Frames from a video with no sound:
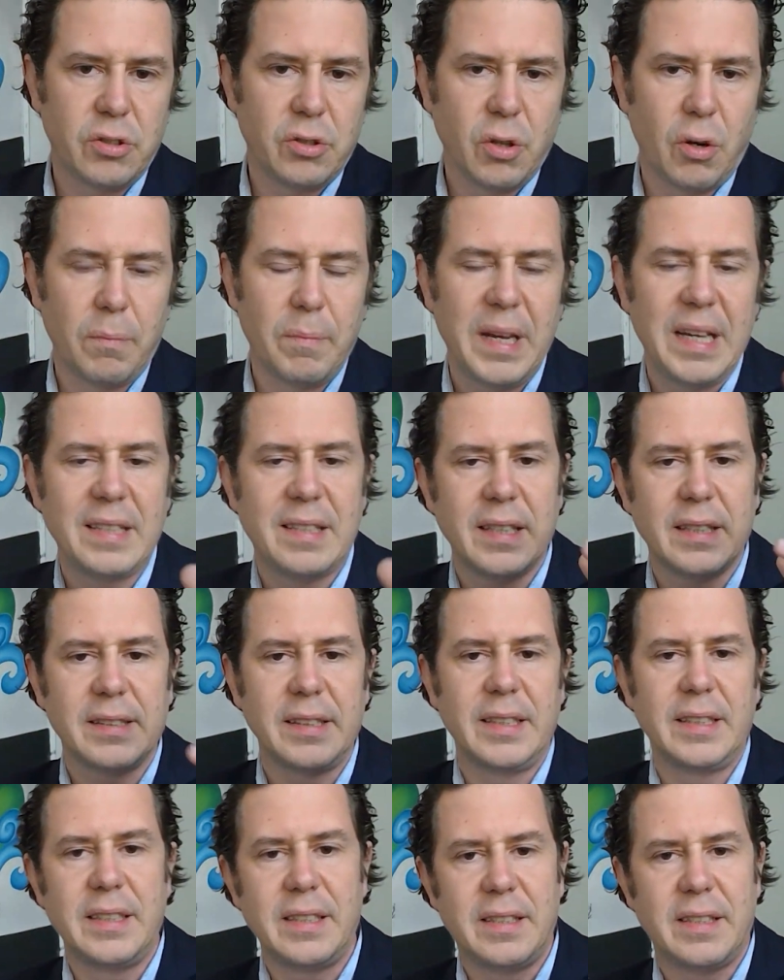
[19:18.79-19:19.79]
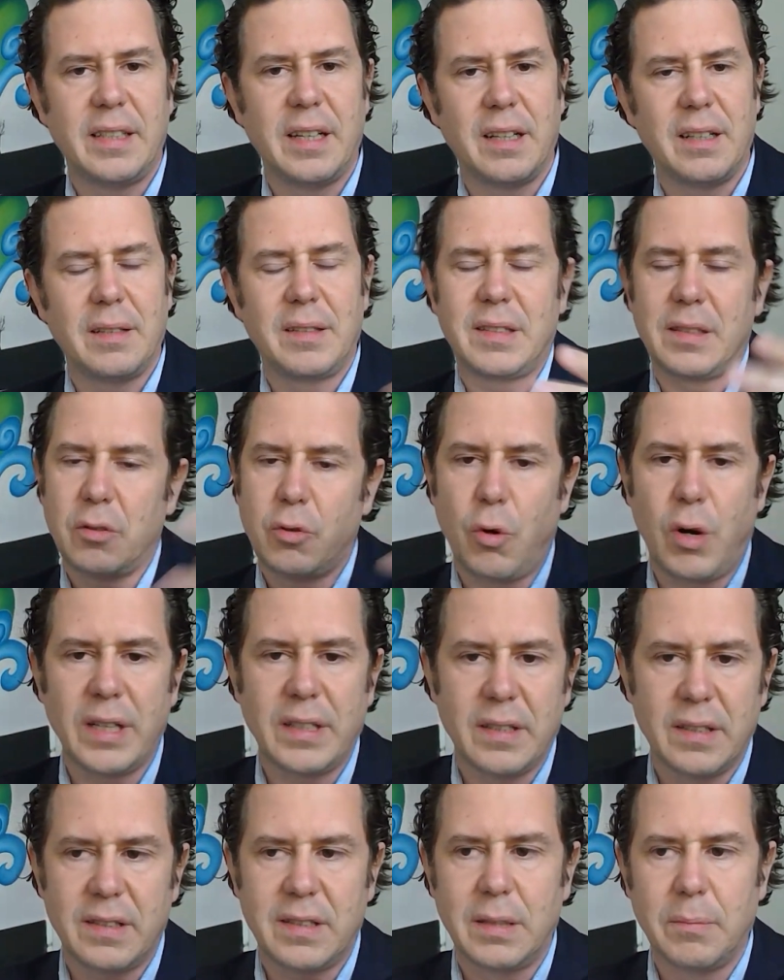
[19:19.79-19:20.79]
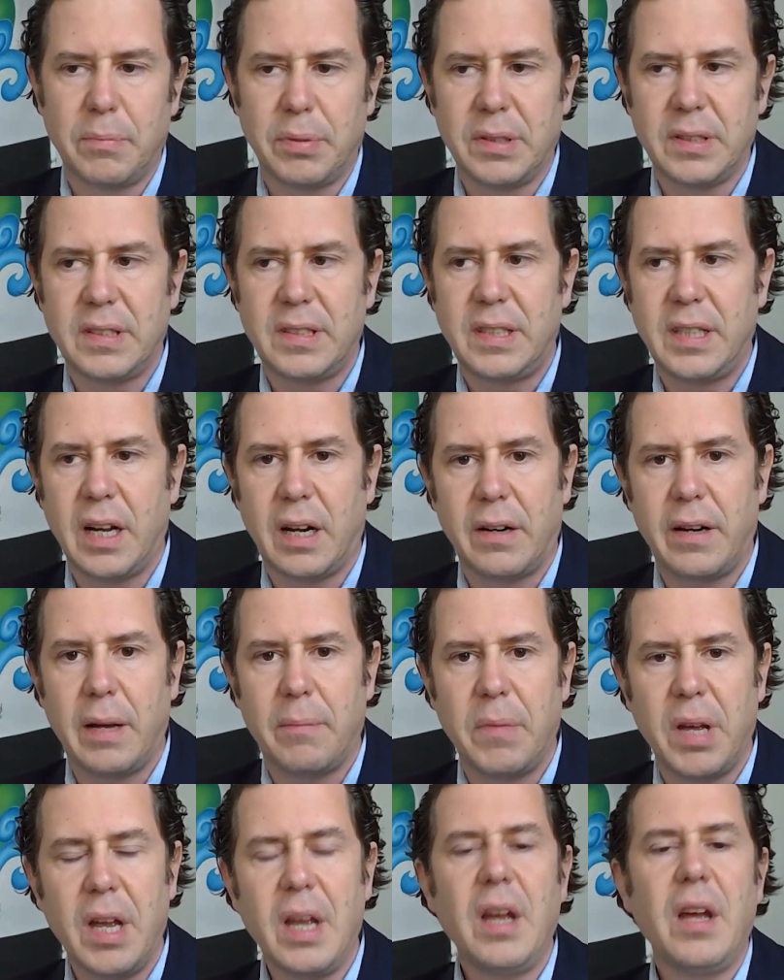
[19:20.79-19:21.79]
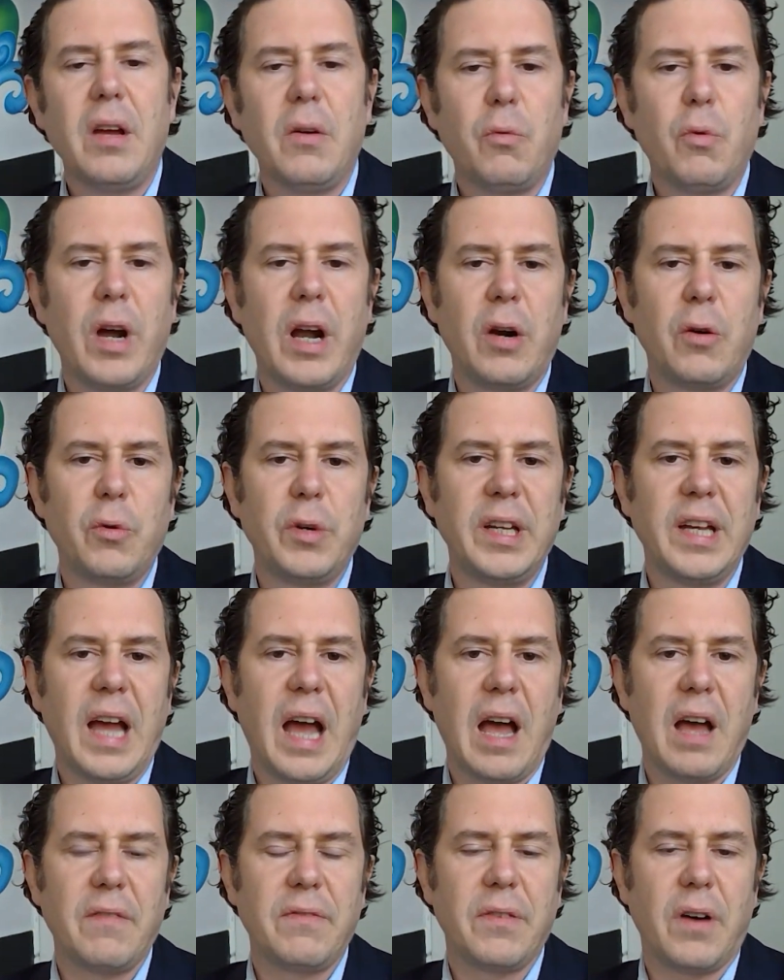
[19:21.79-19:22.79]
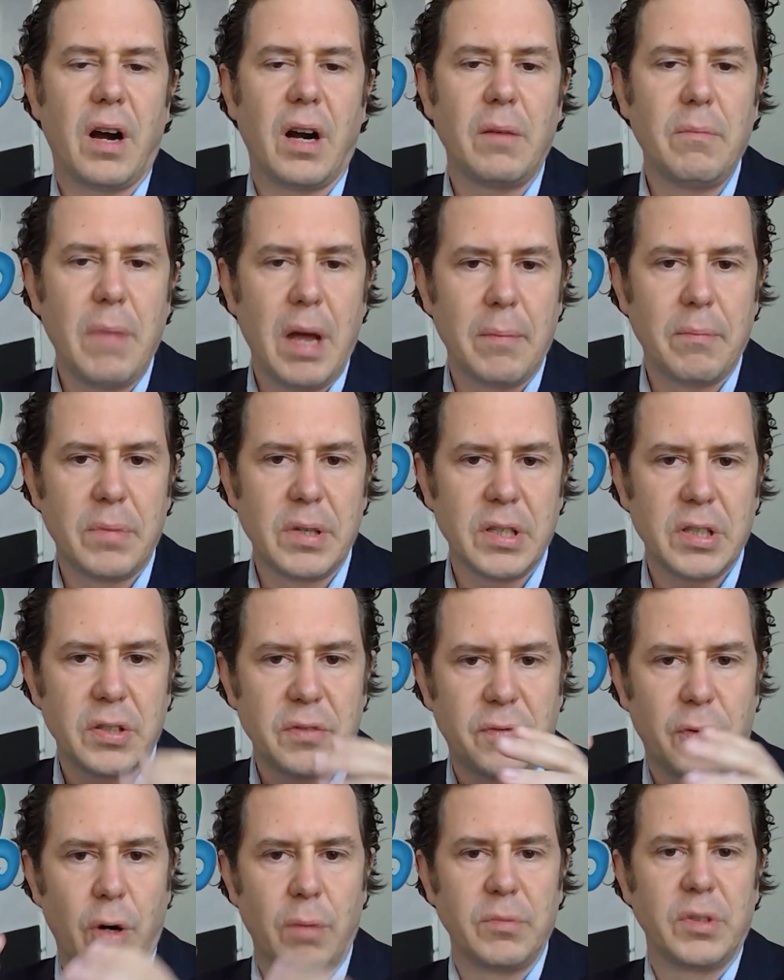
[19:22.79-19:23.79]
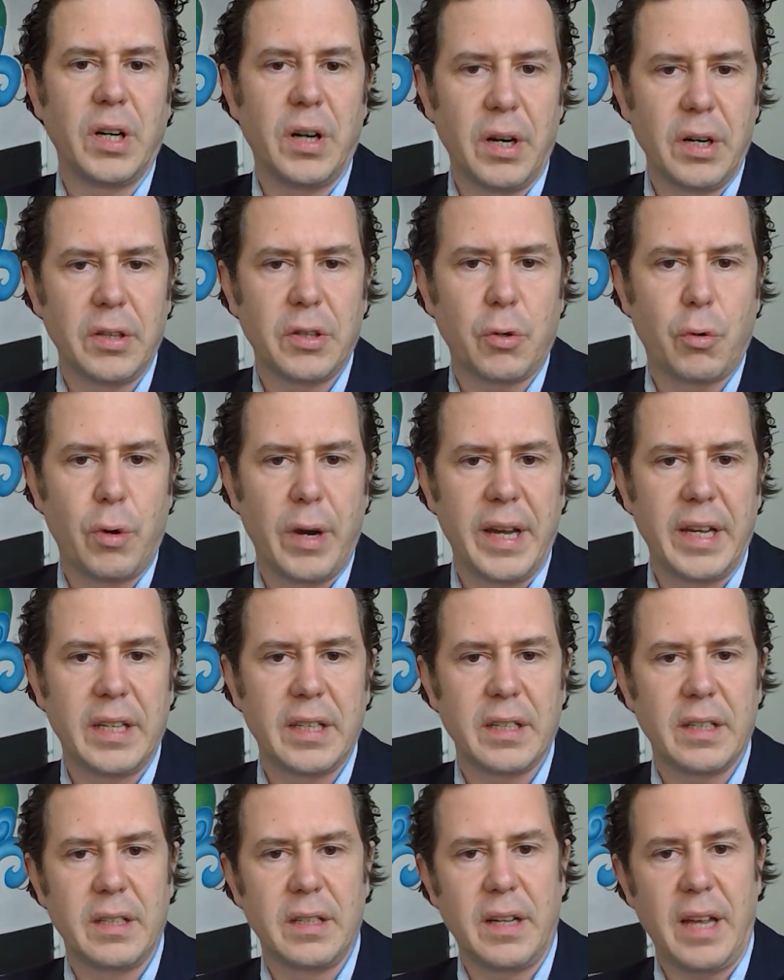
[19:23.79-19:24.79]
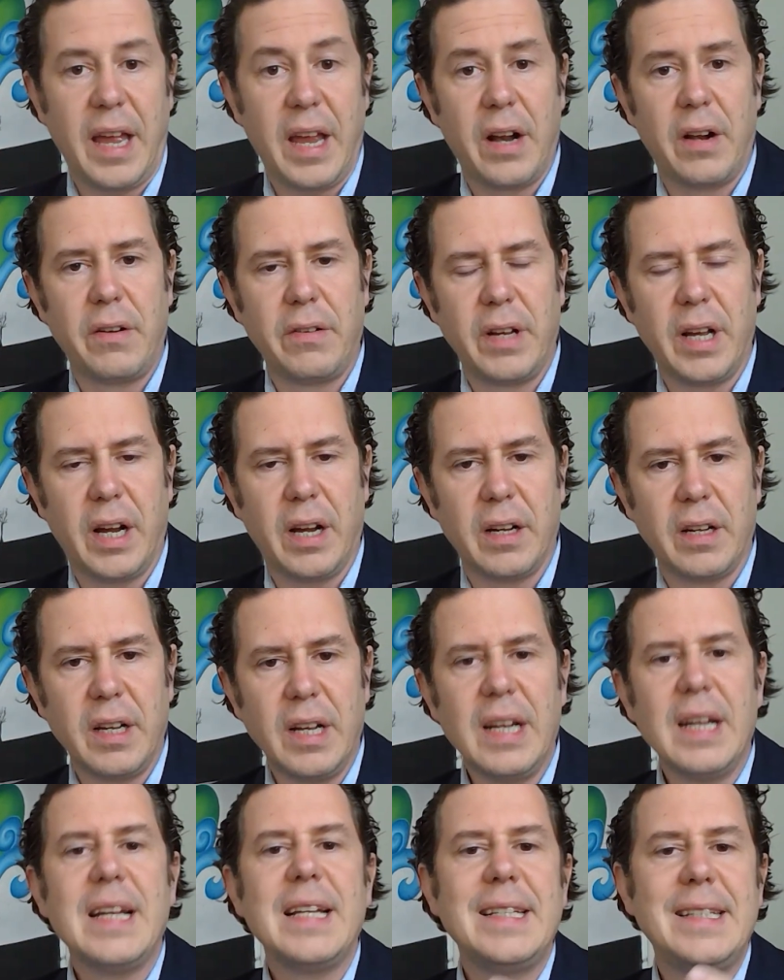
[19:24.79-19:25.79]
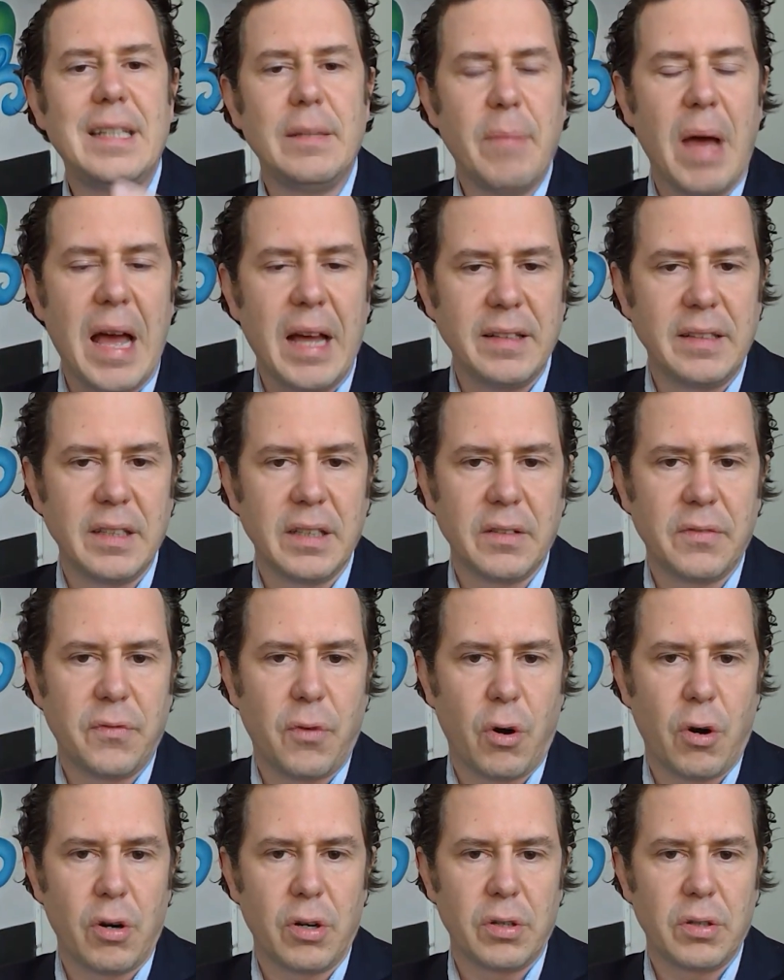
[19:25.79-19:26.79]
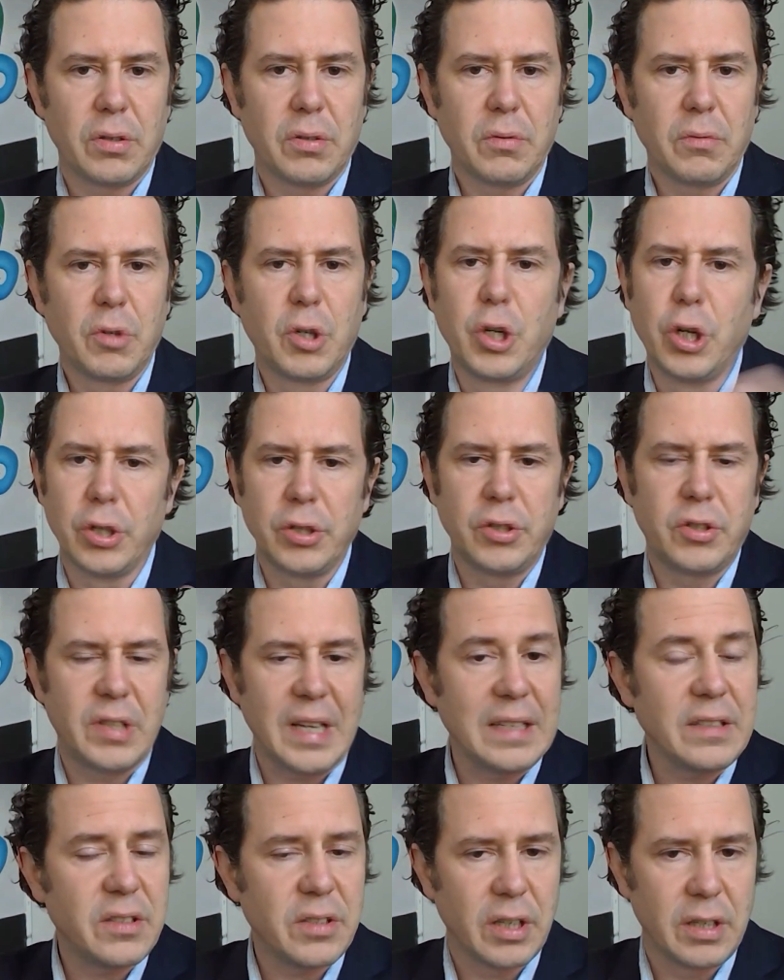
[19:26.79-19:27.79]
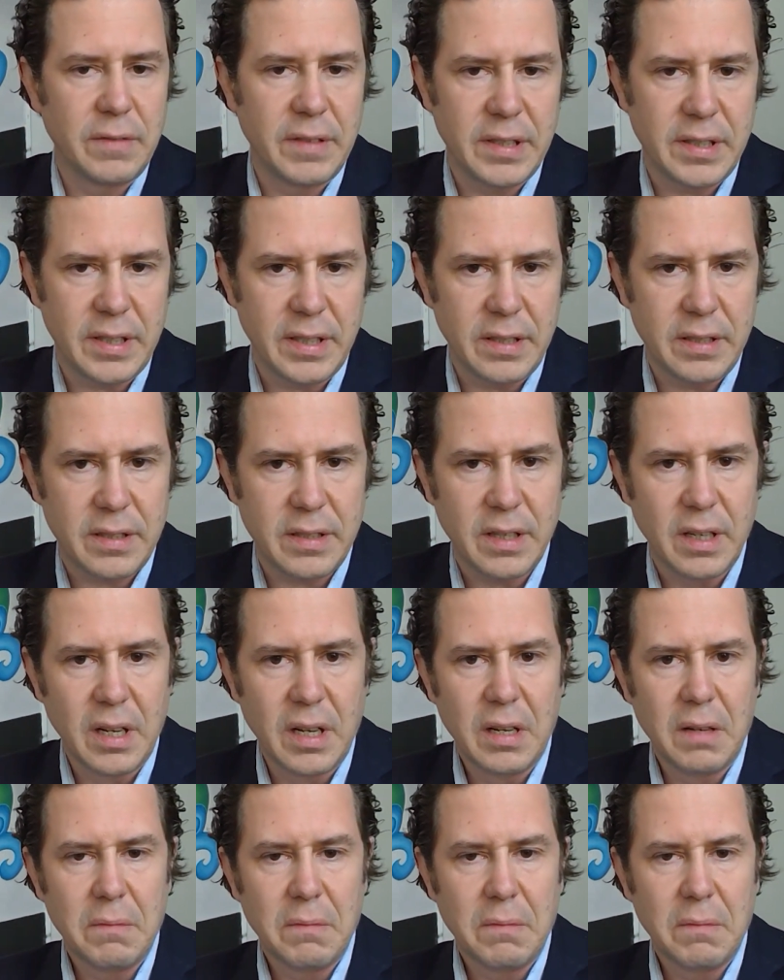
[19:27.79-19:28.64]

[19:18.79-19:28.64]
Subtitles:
So basically, it's quite a simple CRM where we have our members from the earthquake area demanding for goods and services.